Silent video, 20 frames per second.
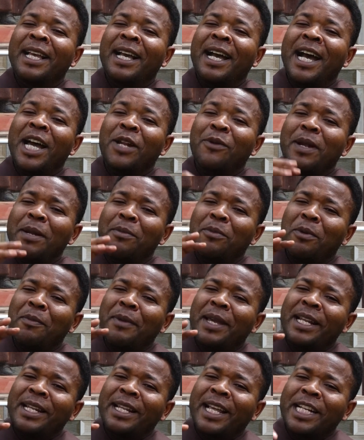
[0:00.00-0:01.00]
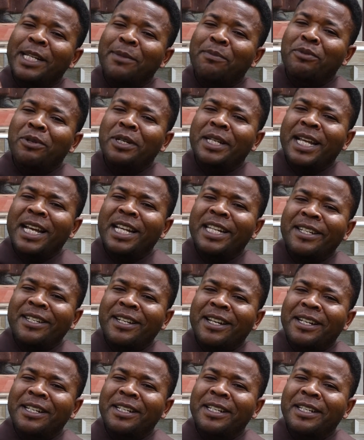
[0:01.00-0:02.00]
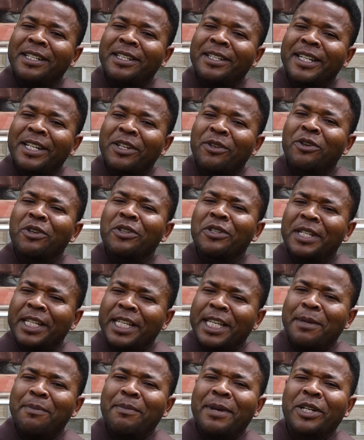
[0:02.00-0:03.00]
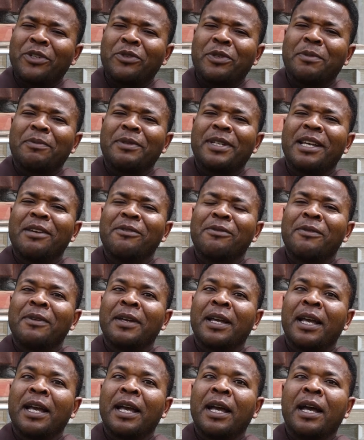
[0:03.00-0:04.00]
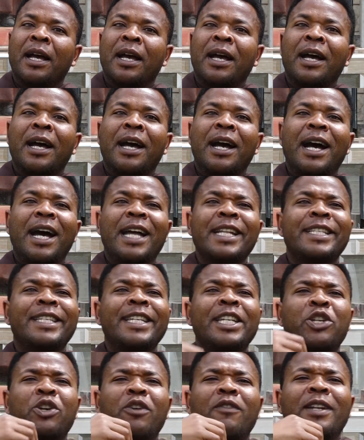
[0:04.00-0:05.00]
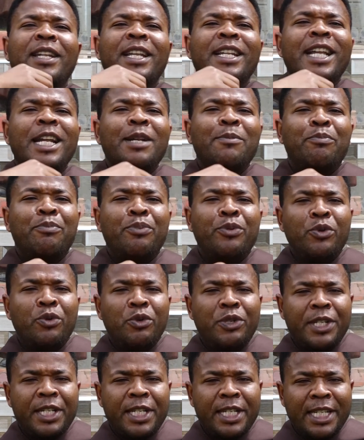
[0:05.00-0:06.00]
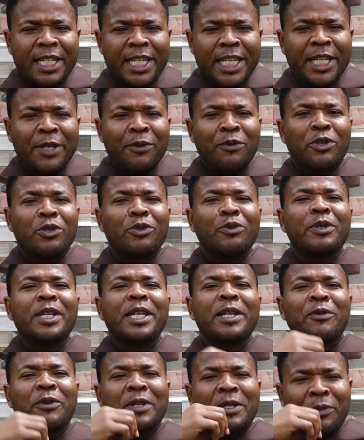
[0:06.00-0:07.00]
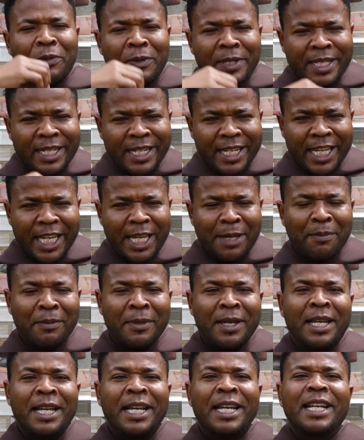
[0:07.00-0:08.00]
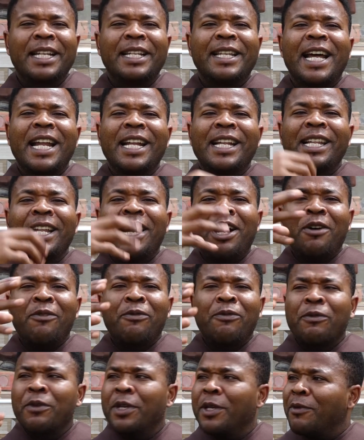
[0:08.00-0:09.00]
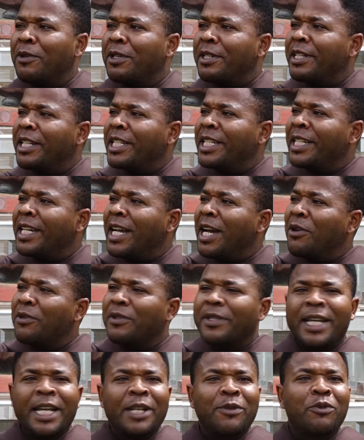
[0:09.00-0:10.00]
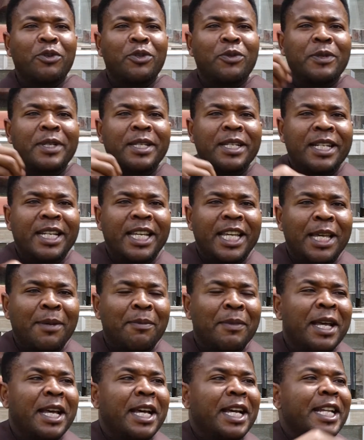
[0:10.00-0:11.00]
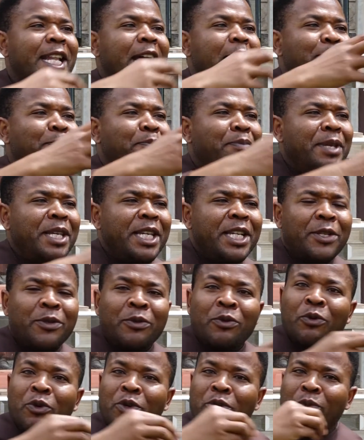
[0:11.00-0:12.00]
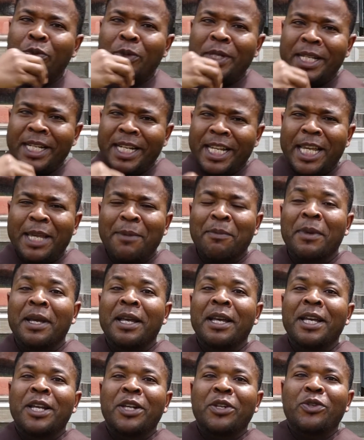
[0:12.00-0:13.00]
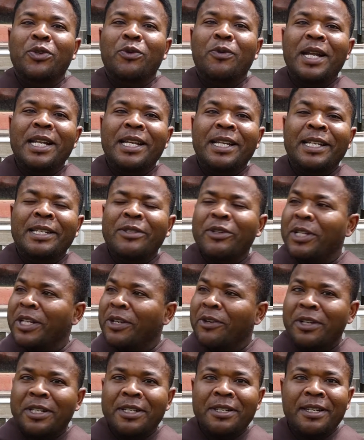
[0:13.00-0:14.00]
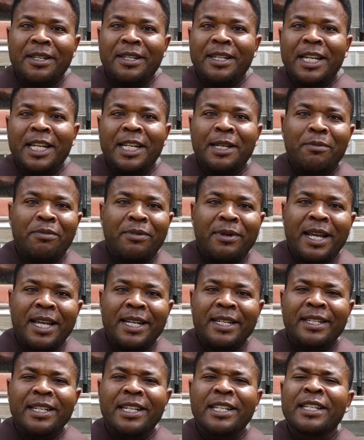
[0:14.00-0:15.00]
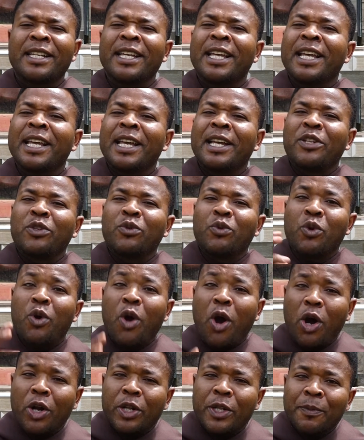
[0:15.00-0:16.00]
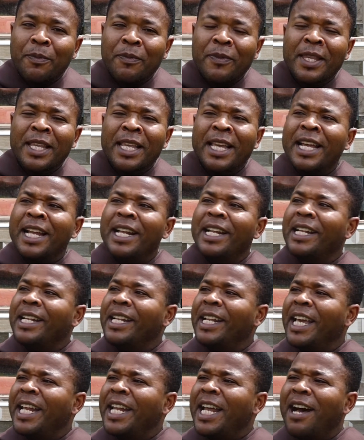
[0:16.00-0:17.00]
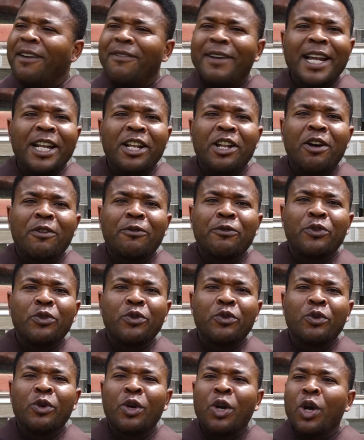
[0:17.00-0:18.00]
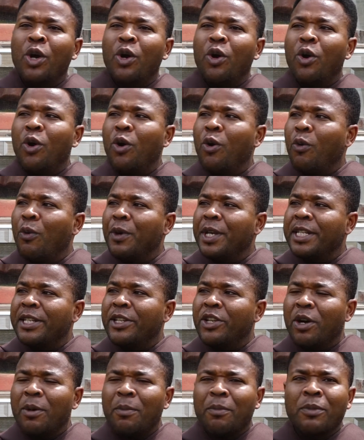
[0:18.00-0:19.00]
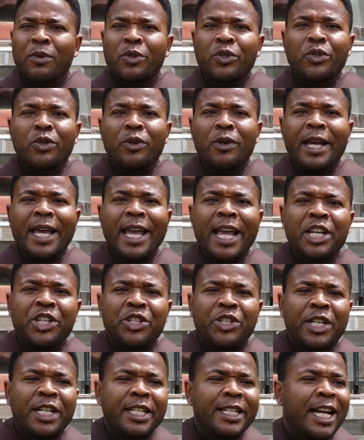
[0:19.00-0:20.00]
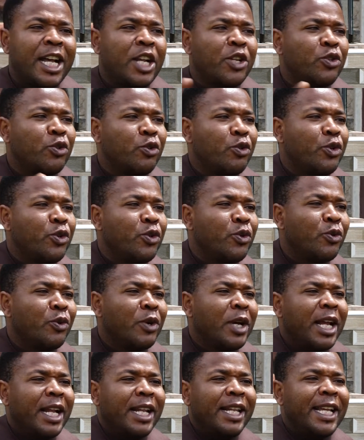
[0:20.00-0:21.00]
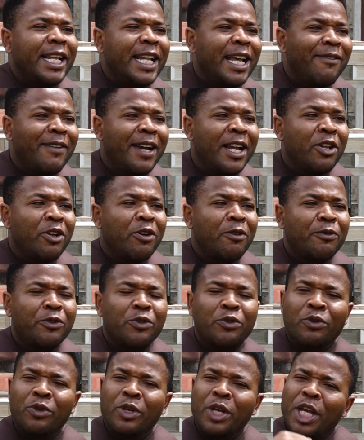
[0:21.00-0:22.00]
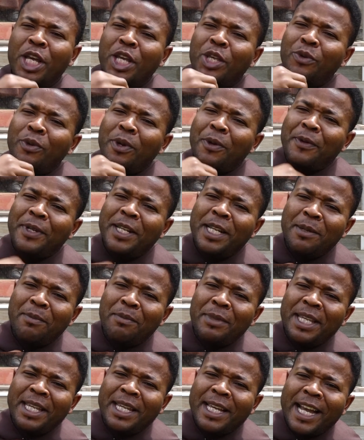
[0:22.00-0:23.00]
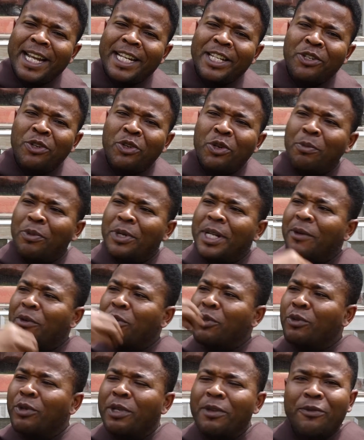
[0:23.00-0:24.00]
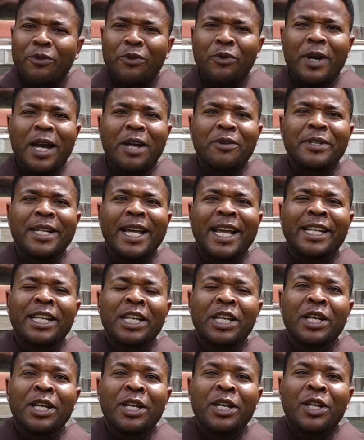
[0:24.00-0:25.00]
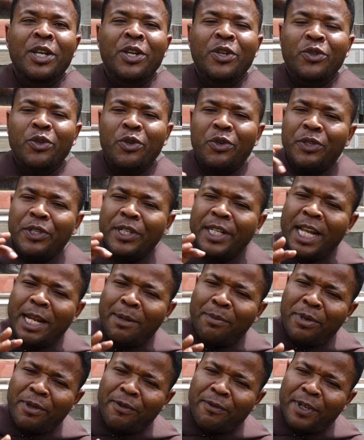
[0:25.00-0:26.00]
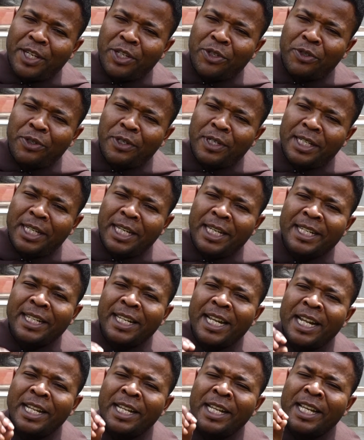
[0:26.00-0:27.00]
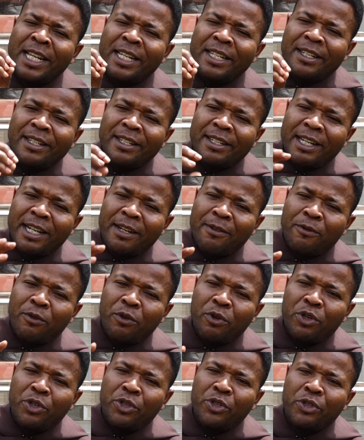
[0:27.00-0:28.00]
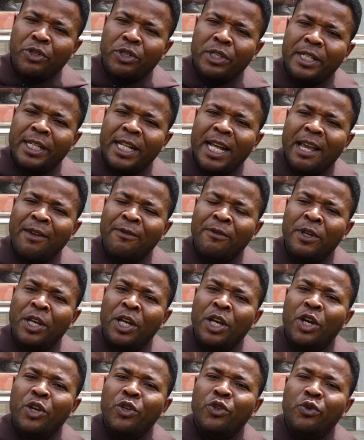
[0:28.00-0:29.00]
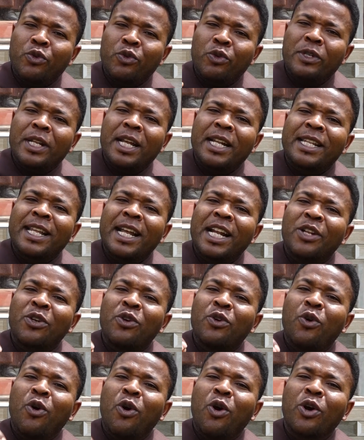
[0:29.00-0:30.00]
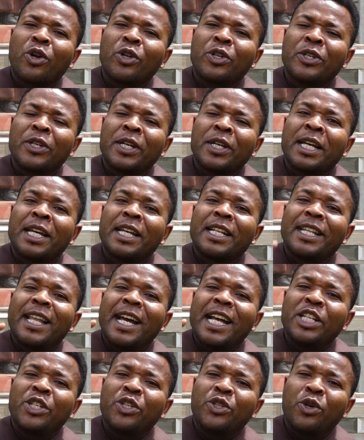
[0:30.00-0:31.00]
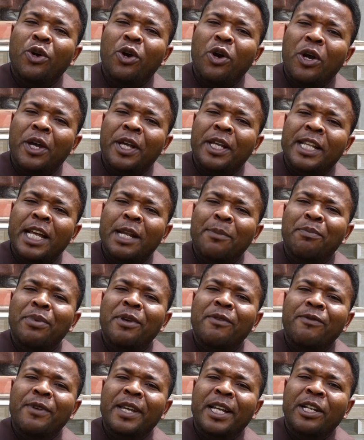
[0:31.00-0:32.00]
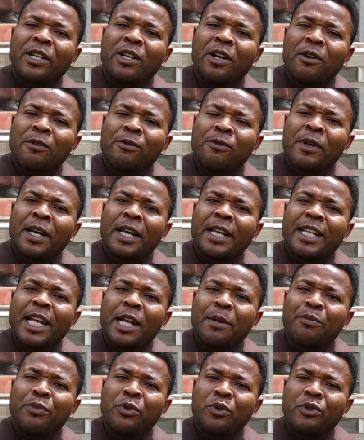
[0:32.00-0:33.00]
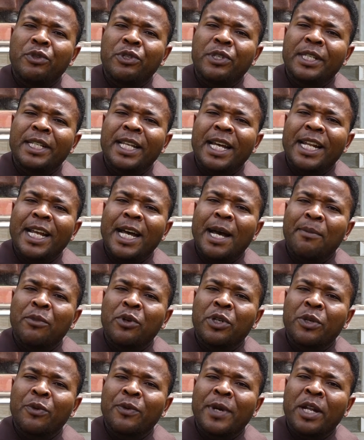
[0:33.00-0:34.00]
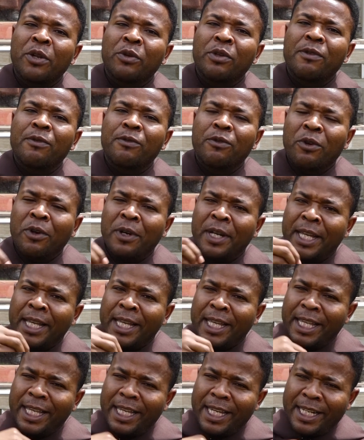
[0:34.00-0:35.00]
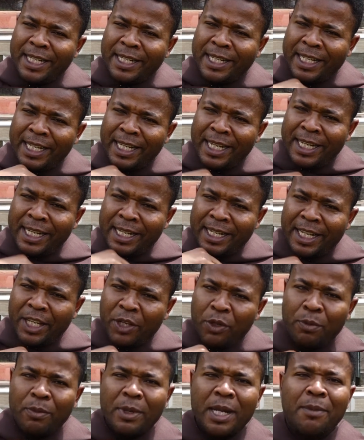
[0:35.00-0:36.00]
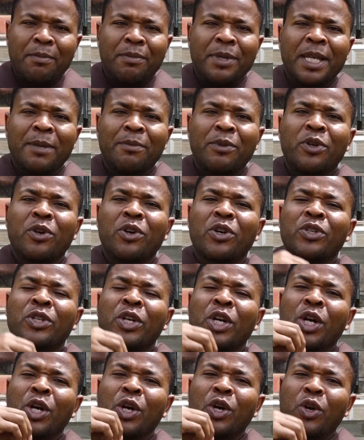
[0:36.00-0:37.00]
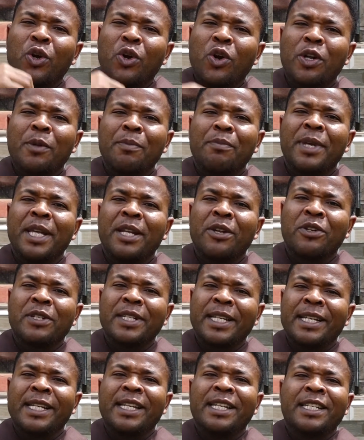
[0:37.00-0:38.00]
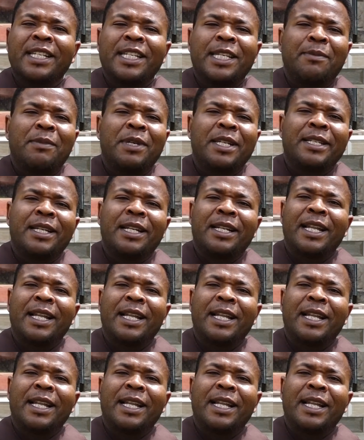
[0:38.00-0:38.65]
at one moment, like the prodigal son, St. Augustine came back to himself and discovered that beauty he was looking was within him. That love he was searching outside was within him. That peace was within him. So what did St. Augustine say? The prayer, he says, to God, late have I loved you, O wisdom, so ancient and so new. Late have I loved you. You were within me. I did not know, but I was looking for you outside. So you see, that perfection is that self-conscious life. To know that God, that joy, that perfect love, that beauty, that harmony we are looking for is in the human being, because God made us in his image and